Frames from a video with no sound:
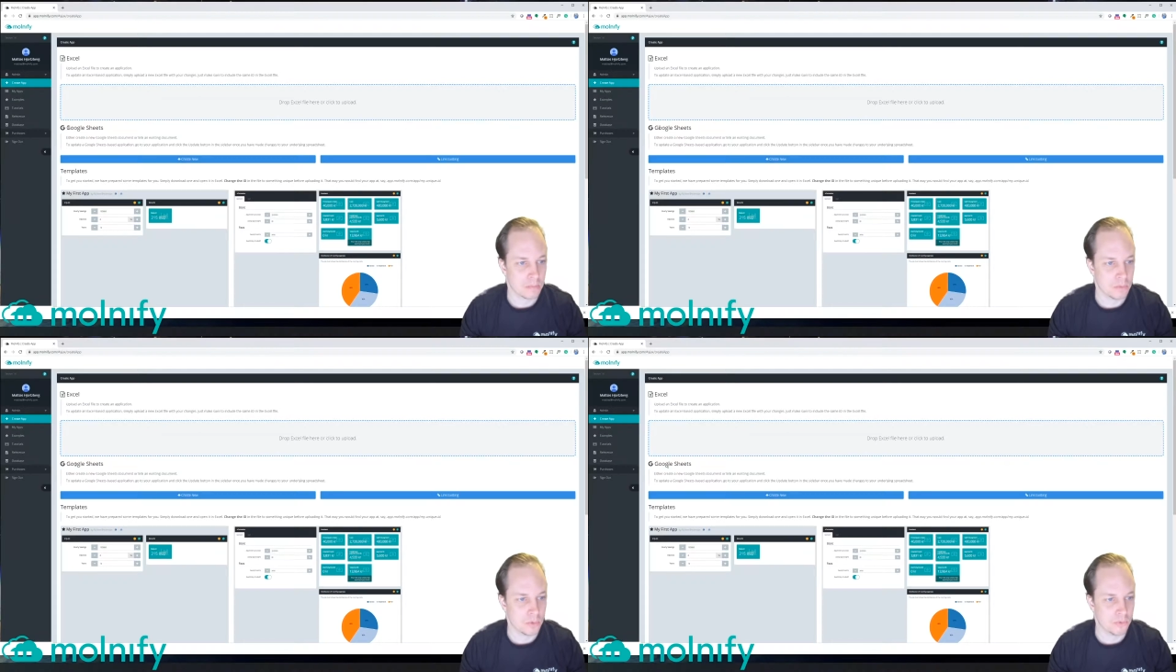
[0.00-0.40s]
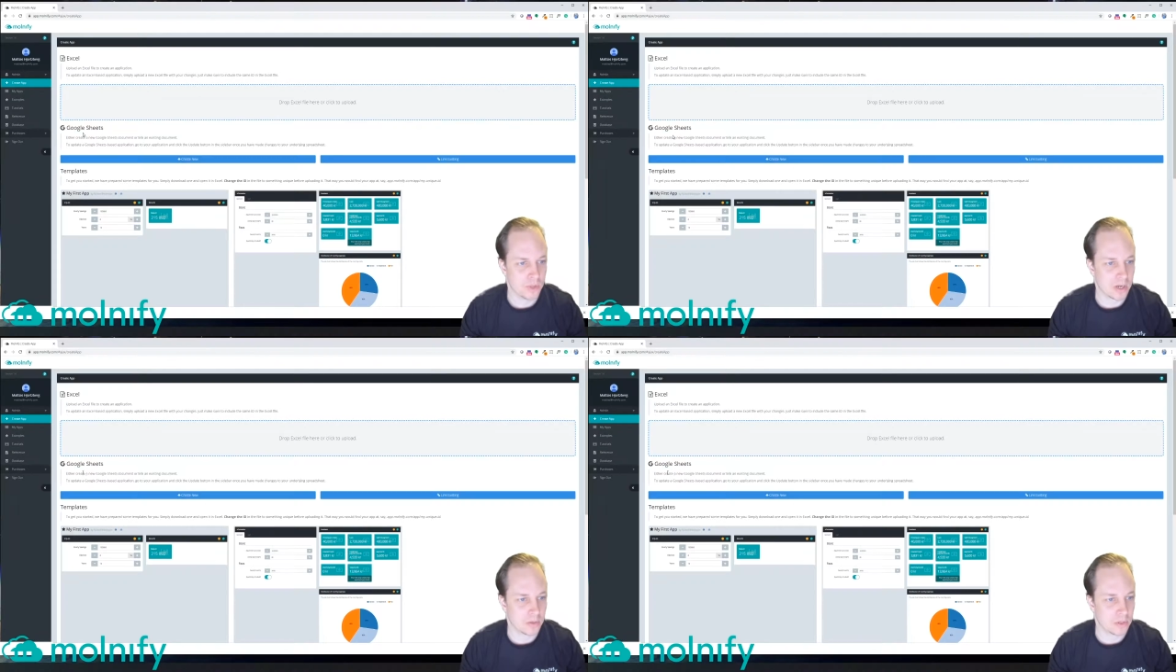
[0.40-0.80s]
move
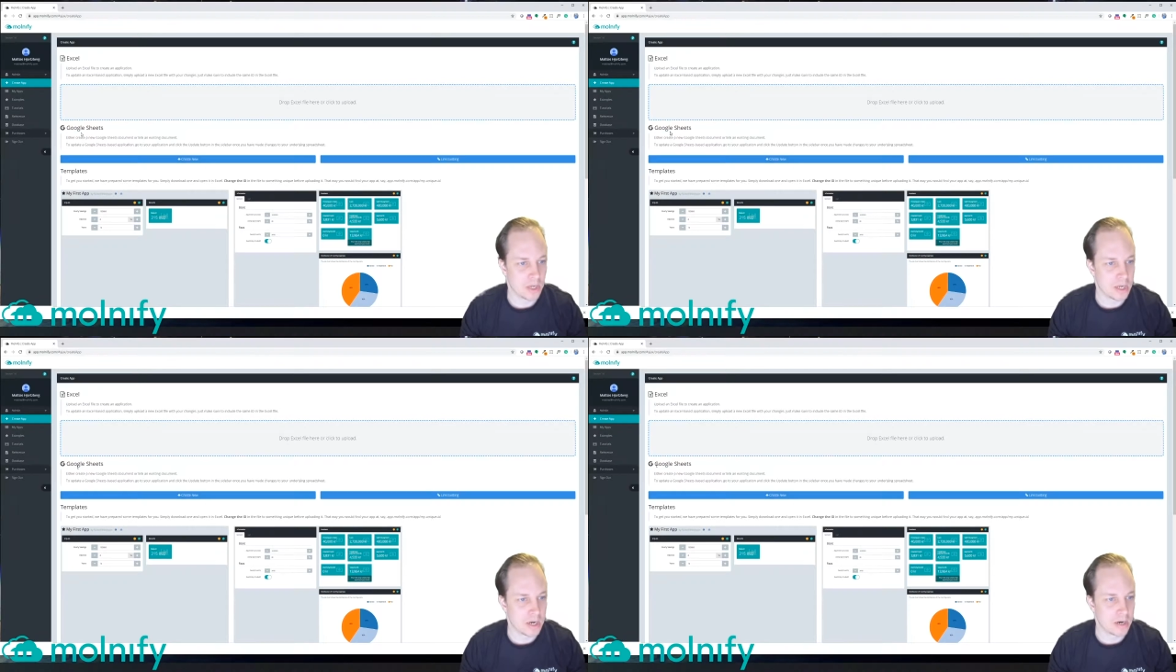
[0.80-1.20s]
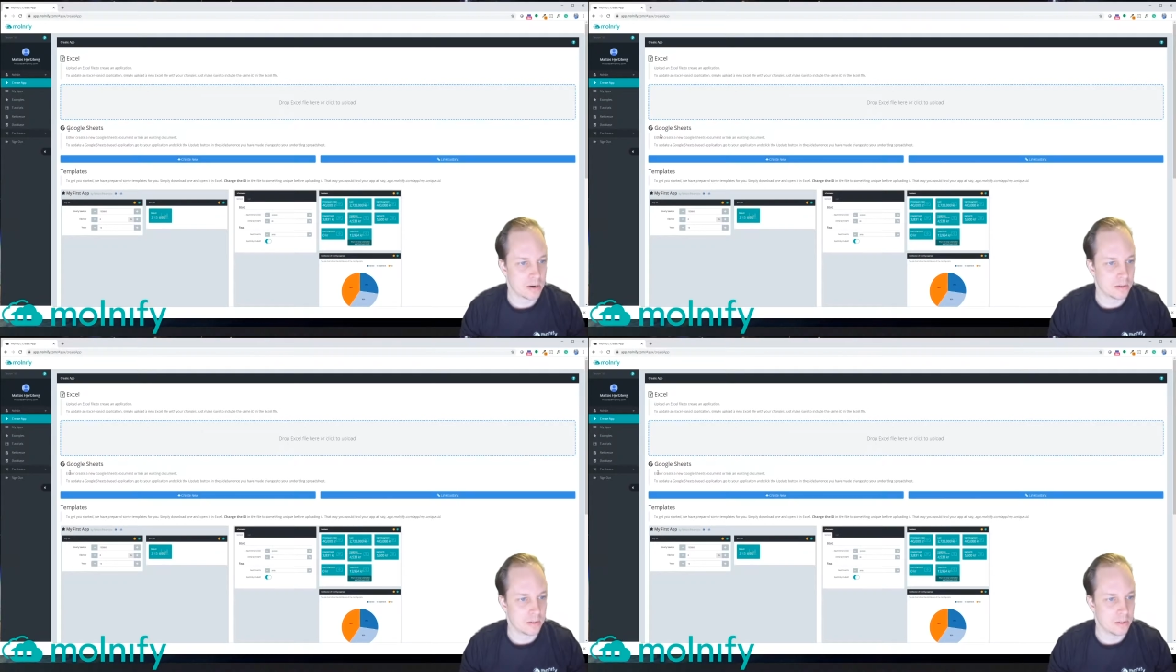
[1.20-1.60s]
down
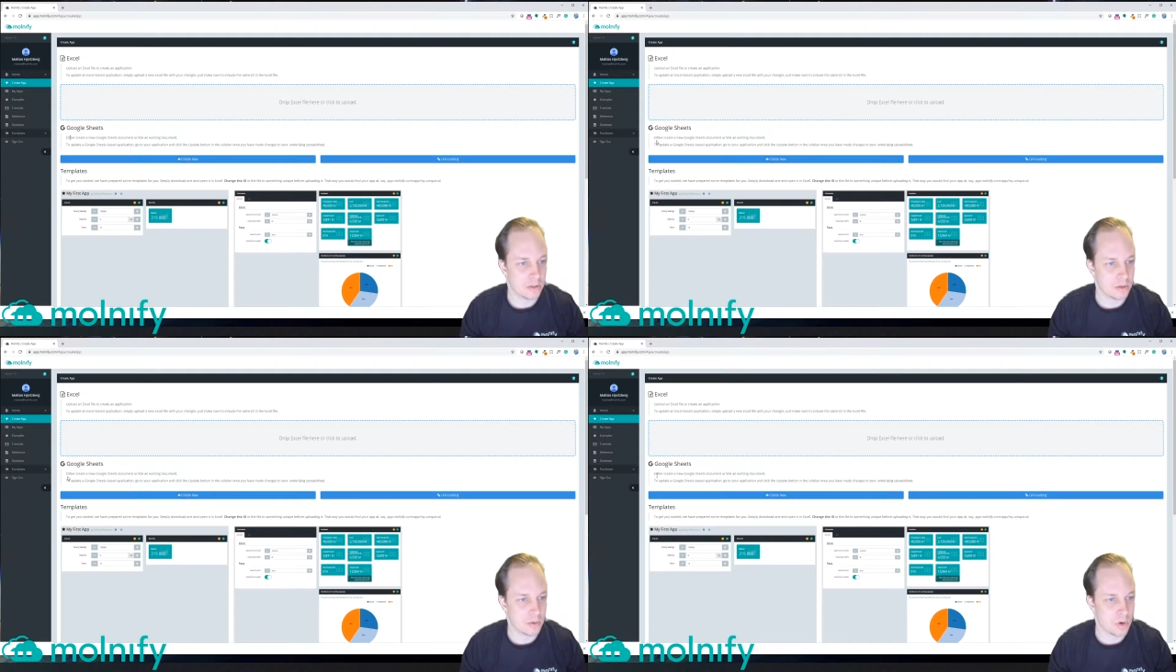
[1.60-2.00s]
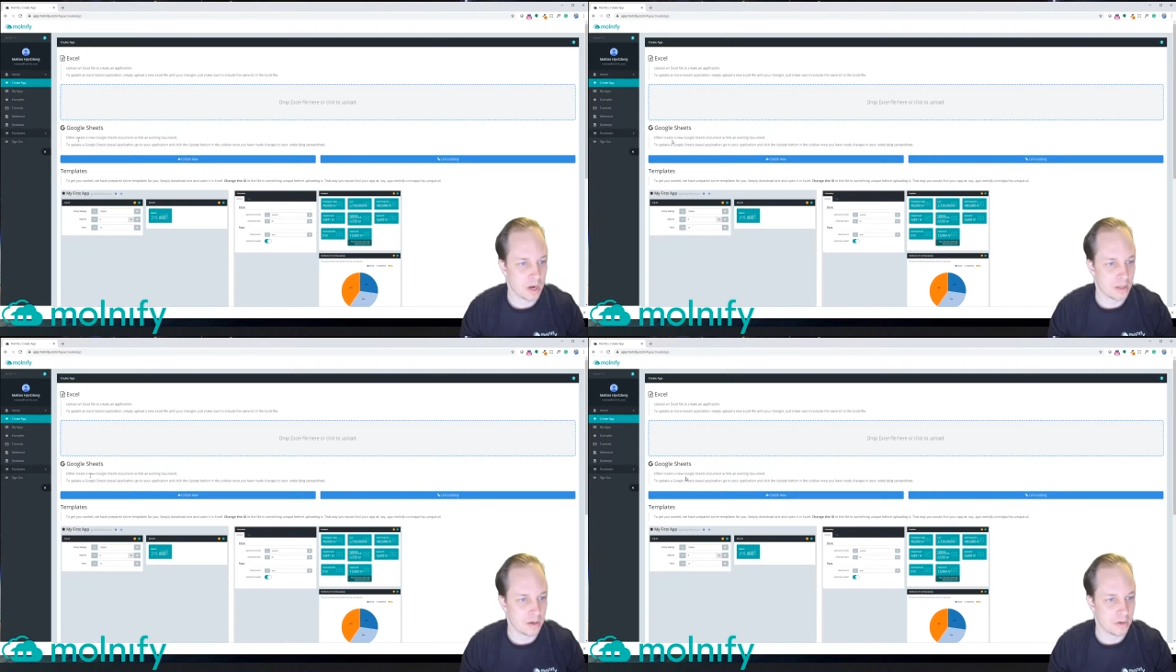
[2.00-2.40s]
here to
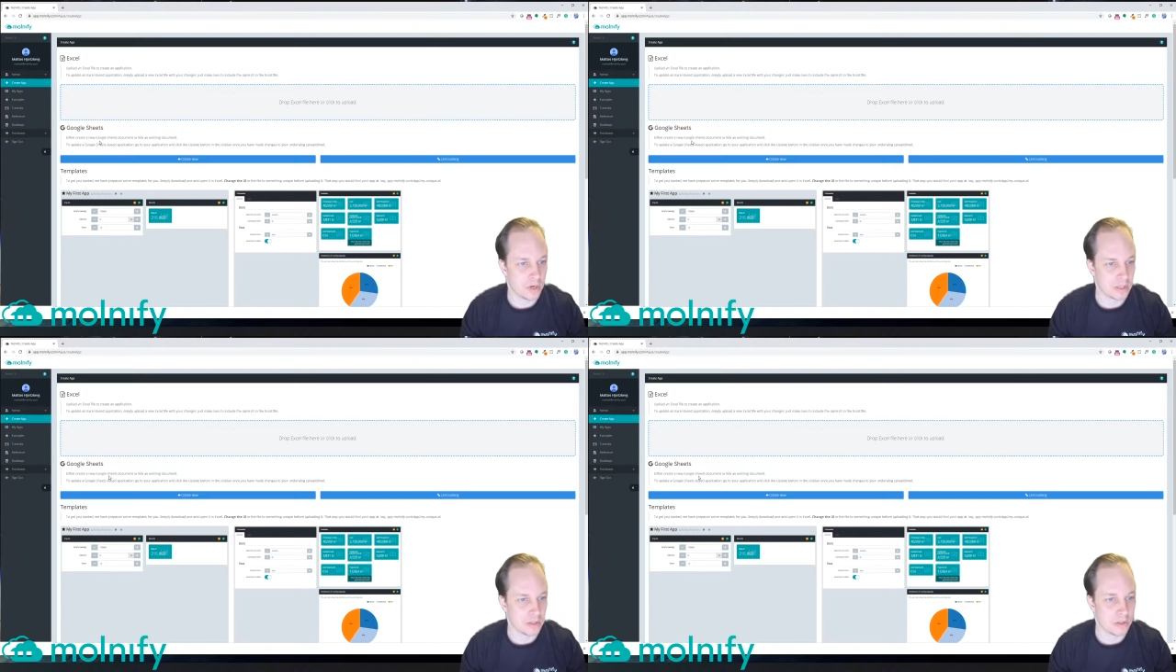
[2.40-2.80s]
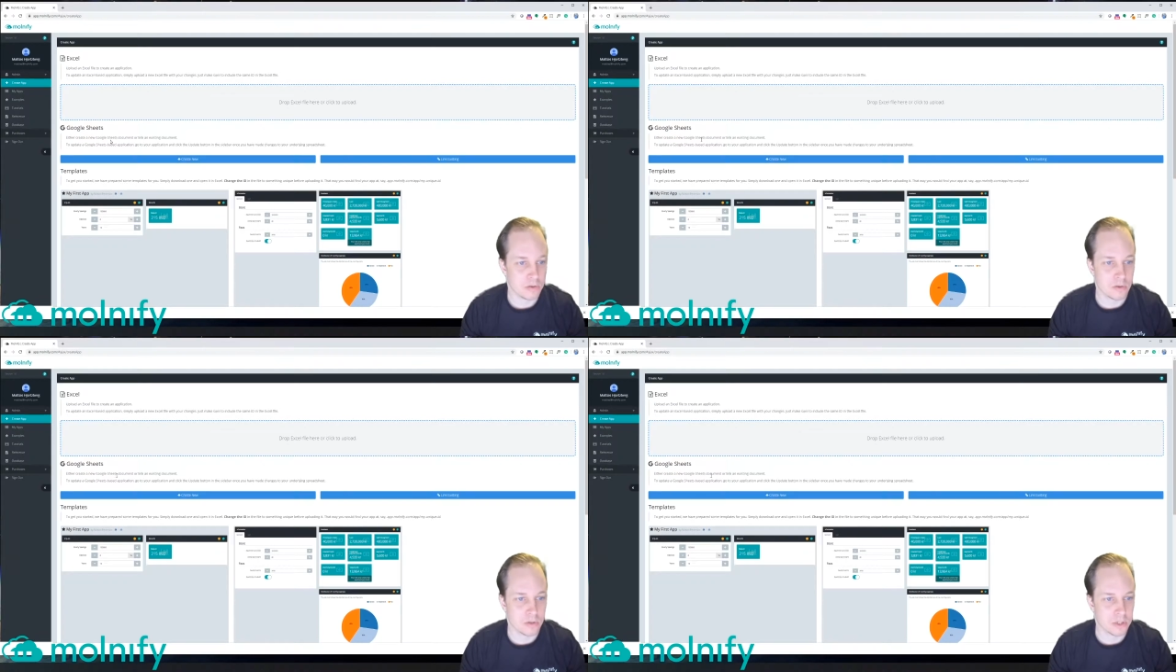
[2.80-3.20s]
either create a
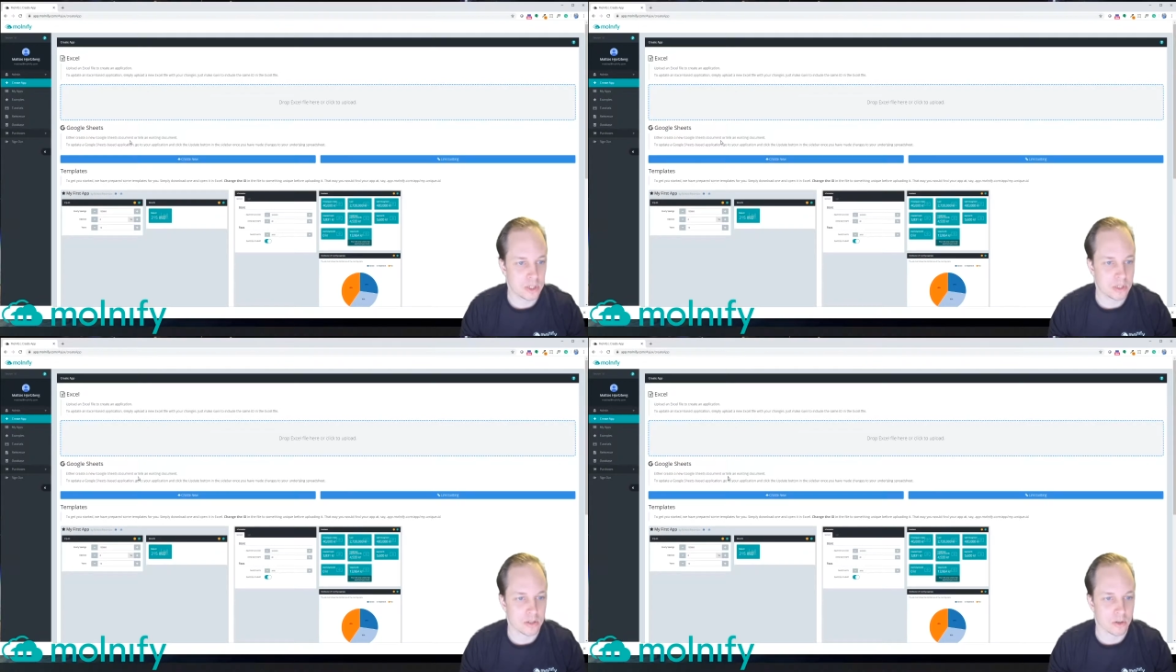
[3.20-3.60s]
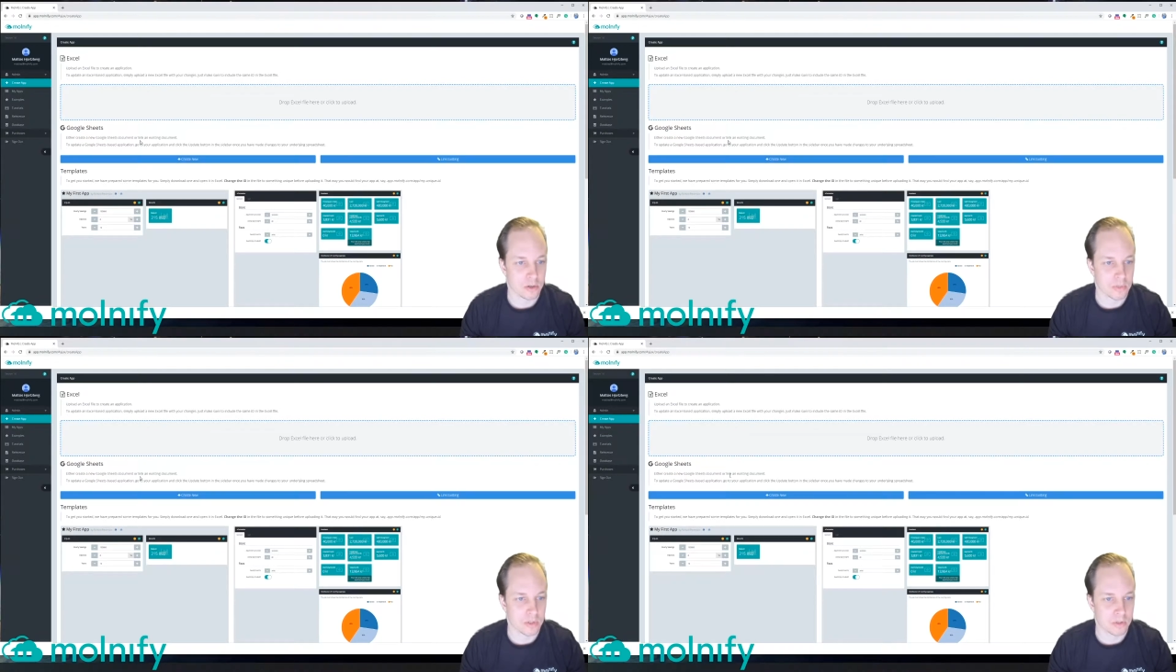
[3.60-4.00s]
new Google Sheets
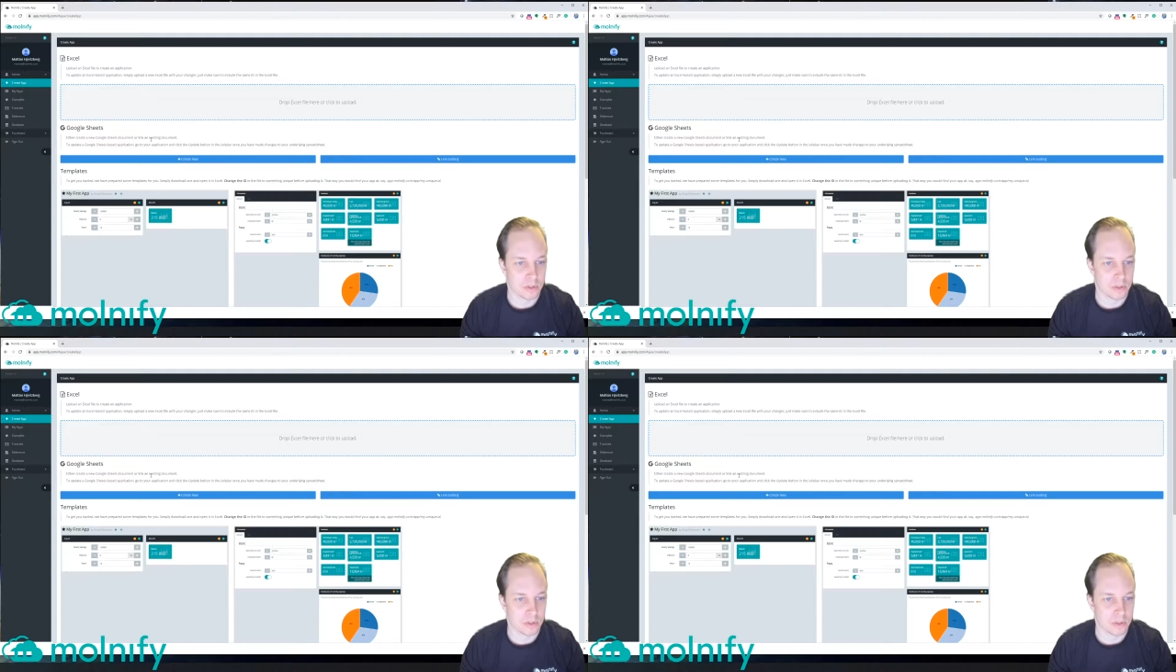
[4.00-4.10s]
document